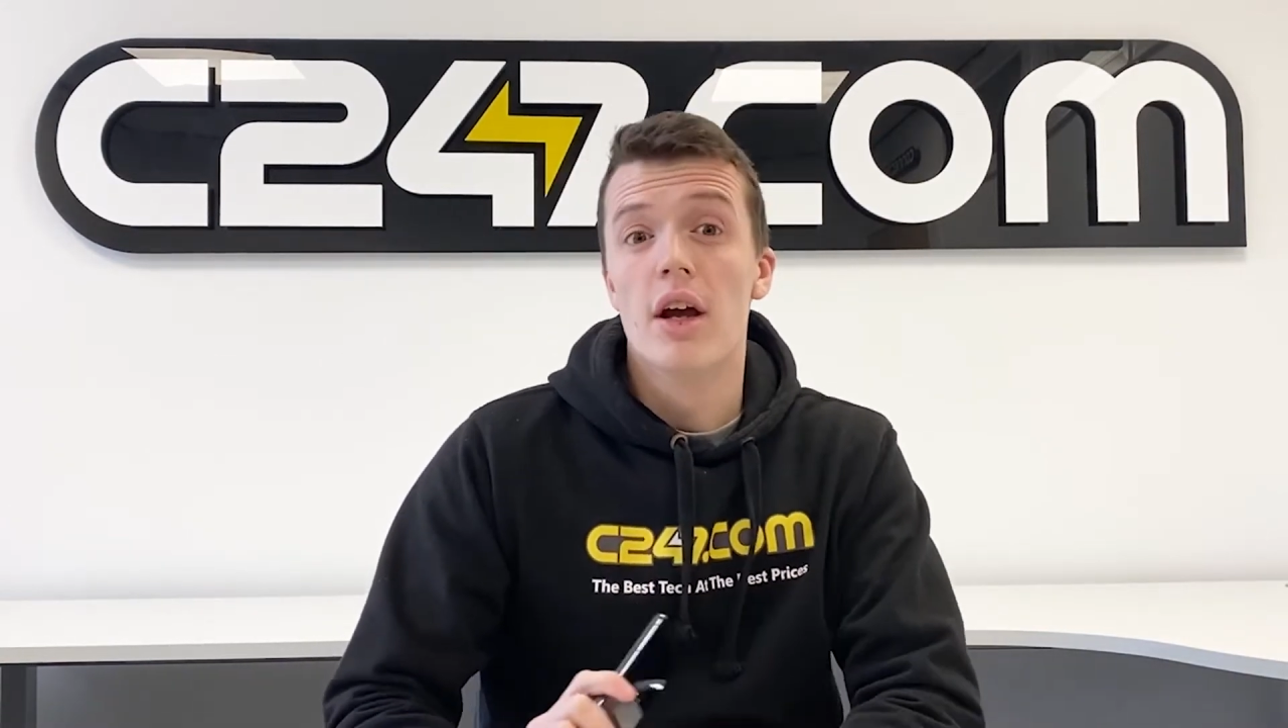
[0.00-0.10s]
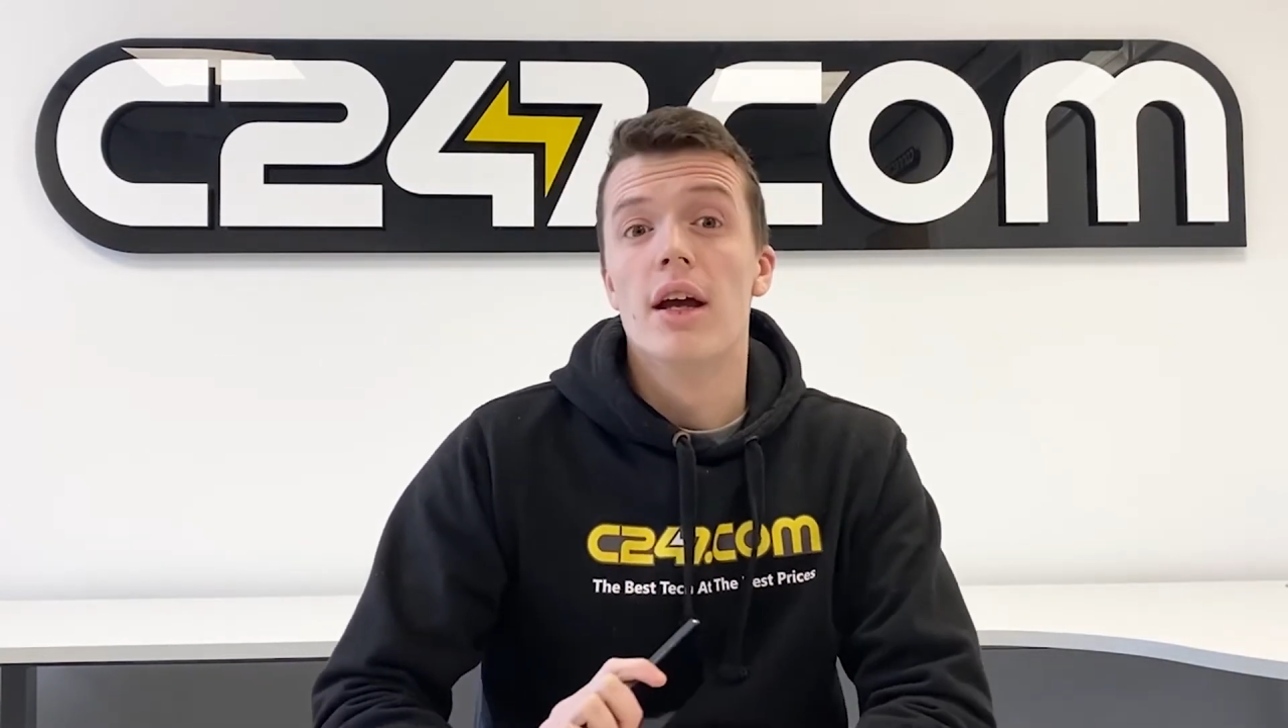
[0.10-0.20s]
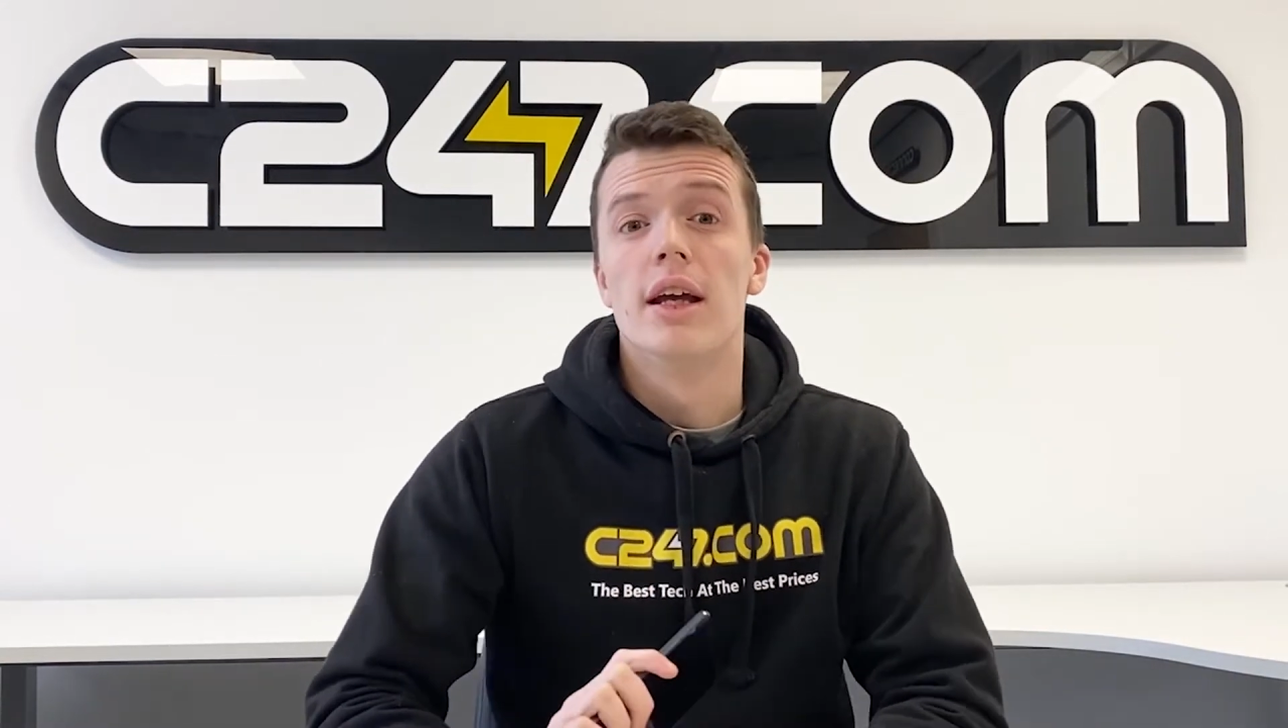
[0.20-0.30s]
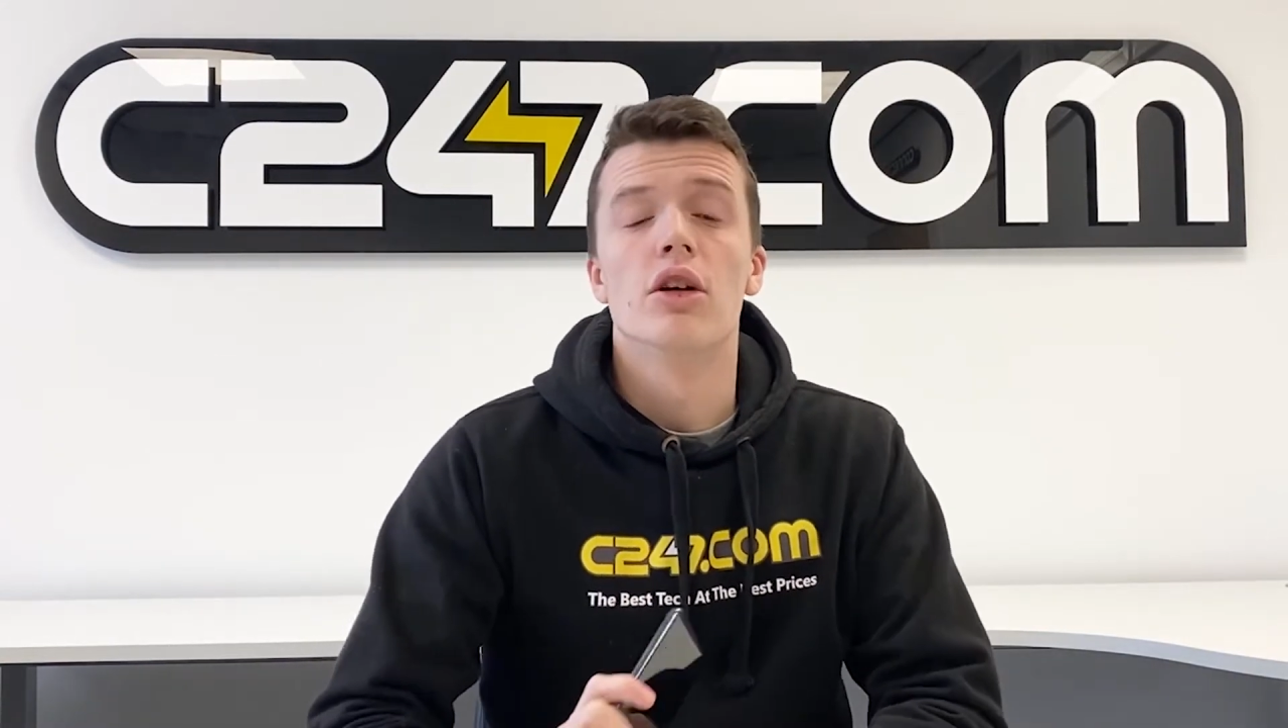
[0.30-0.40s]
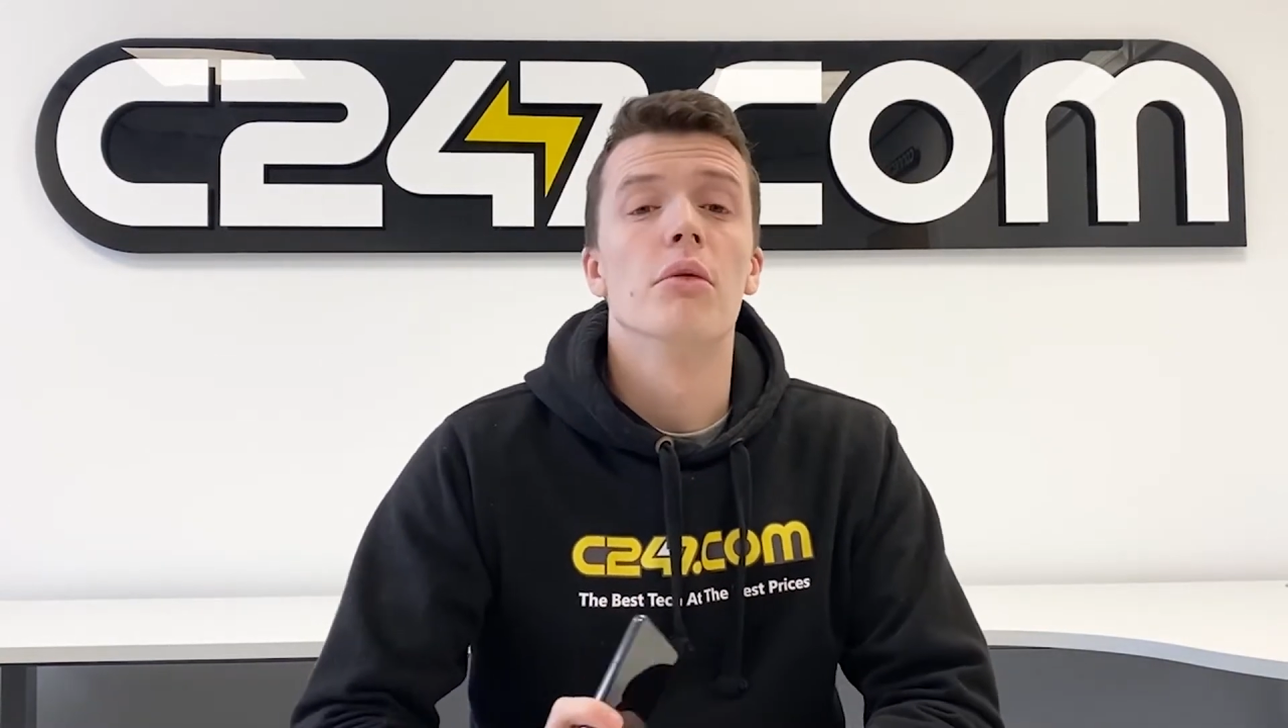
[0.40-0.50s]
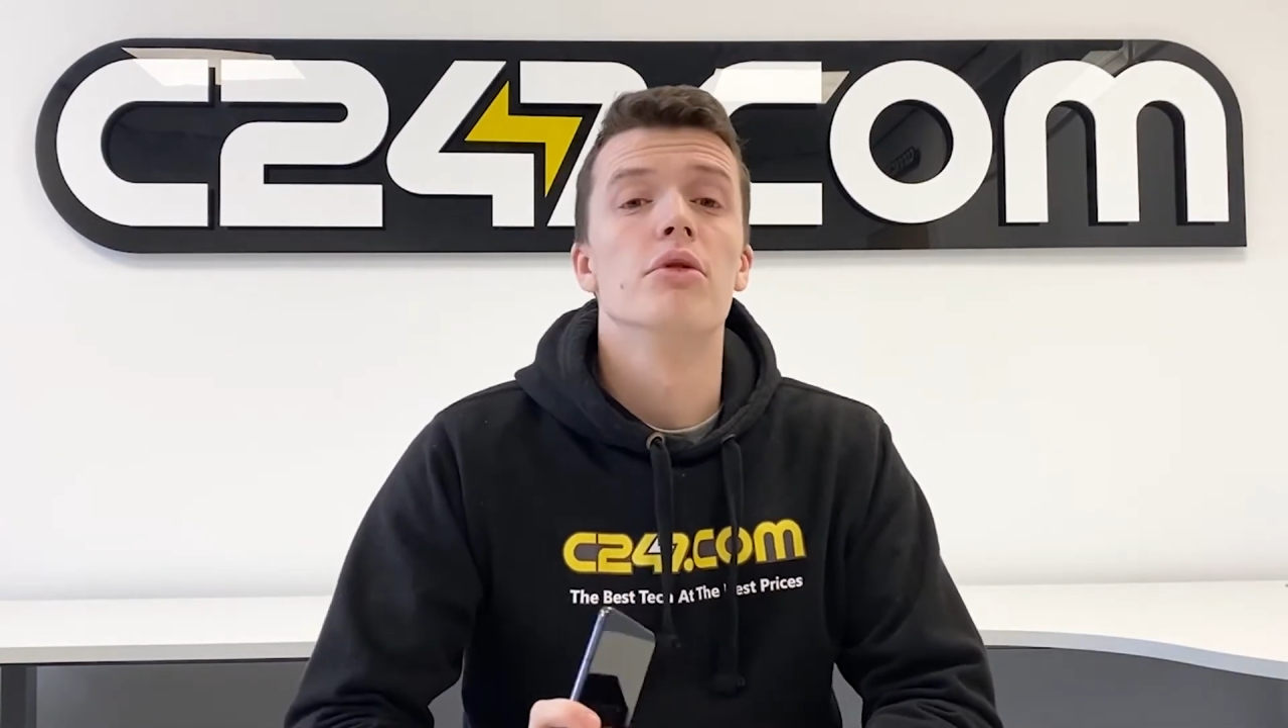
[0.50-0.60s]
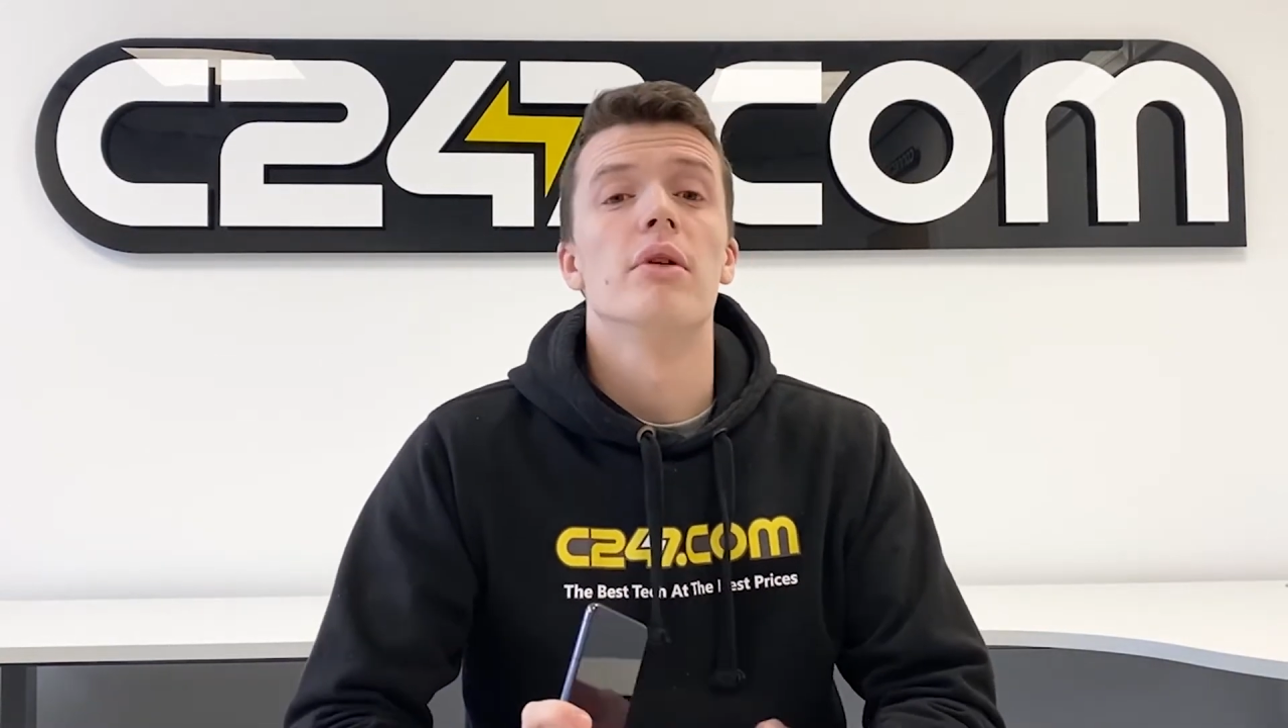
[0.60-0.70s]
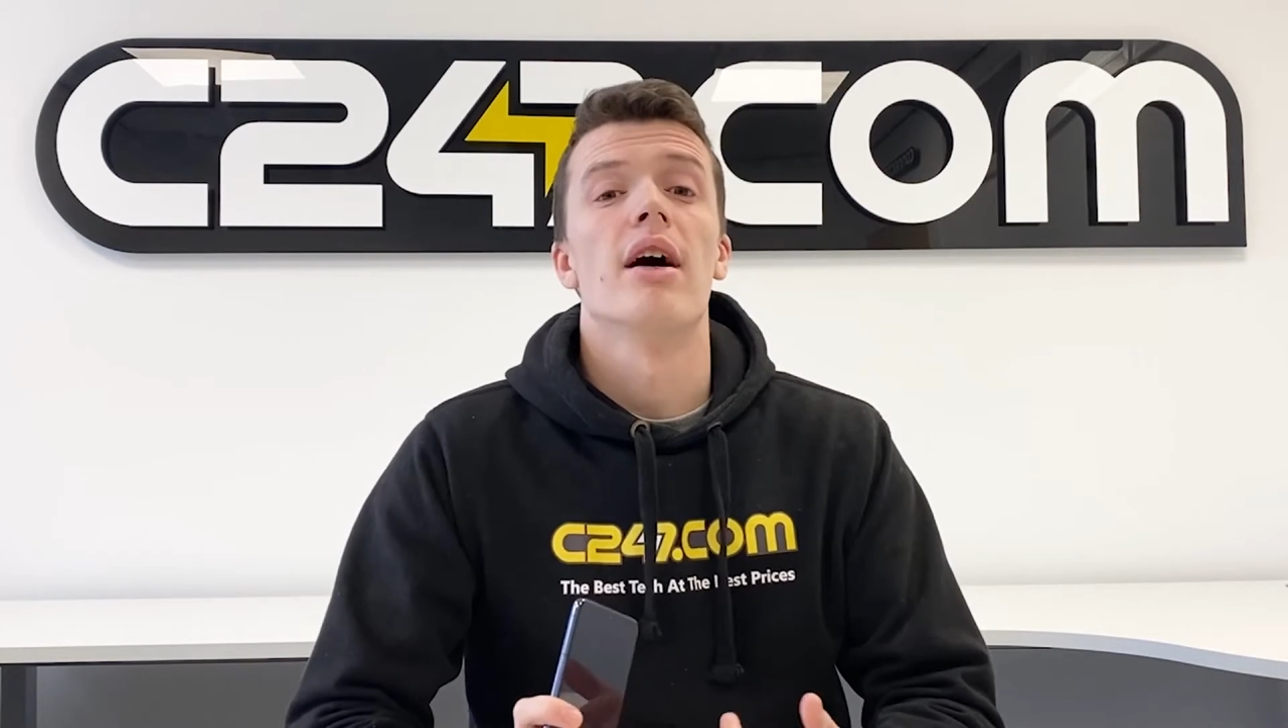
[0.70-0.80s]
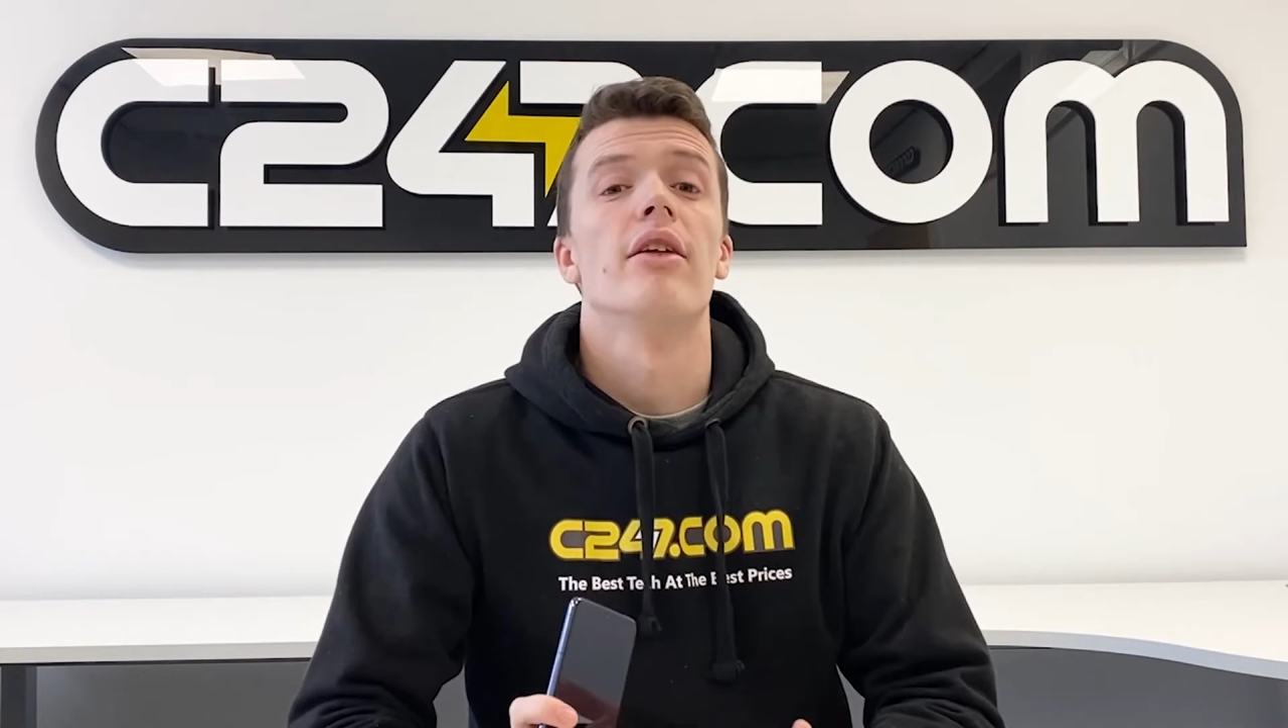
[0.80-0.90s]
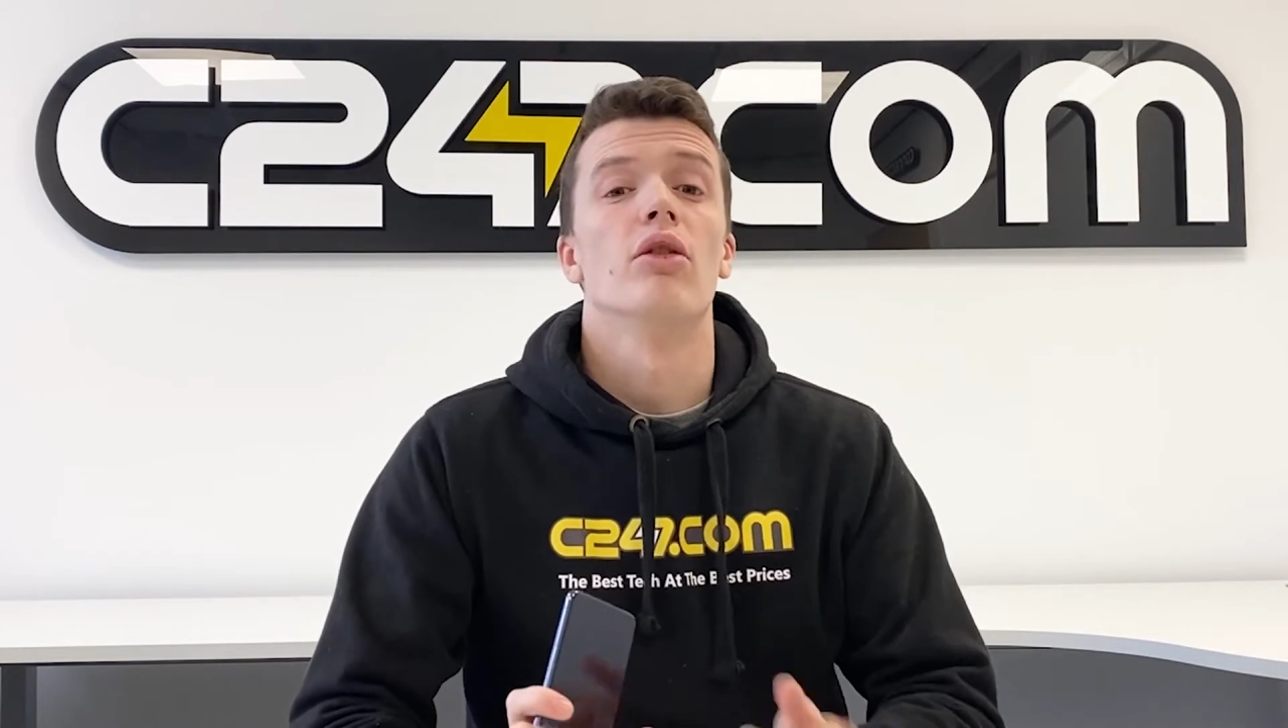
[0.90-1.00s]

it comes with either